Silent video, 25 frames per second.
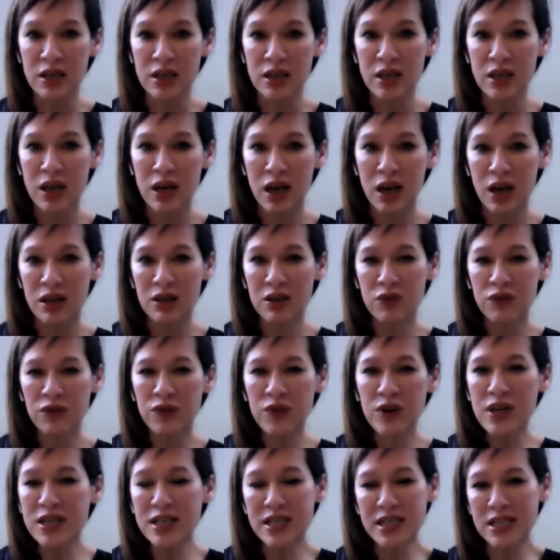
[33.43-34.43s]
And the
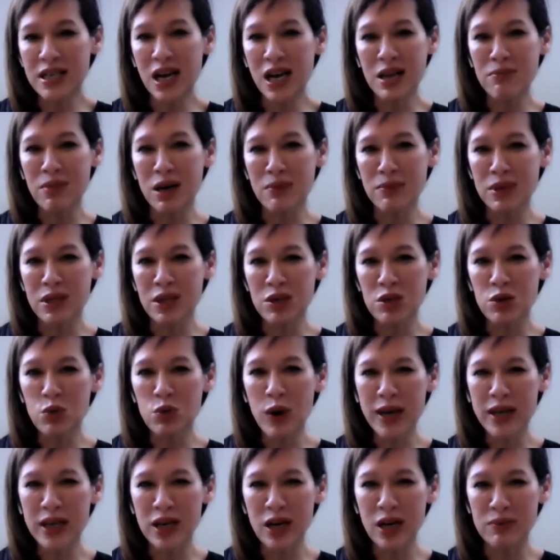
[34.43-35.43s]
first sign might be that you
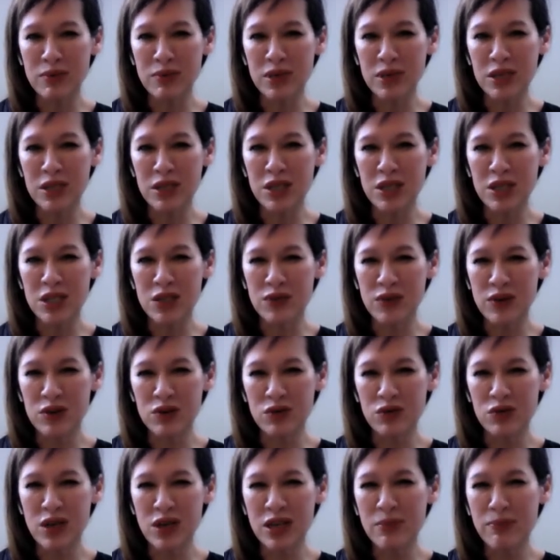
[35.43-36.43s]
wake up and it just feels
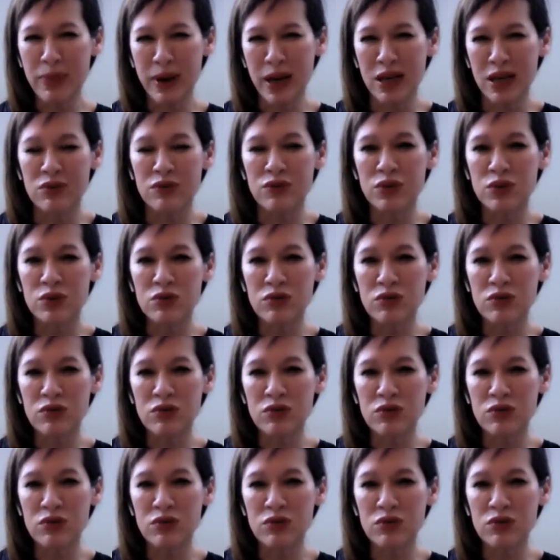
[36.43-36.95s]
really painful,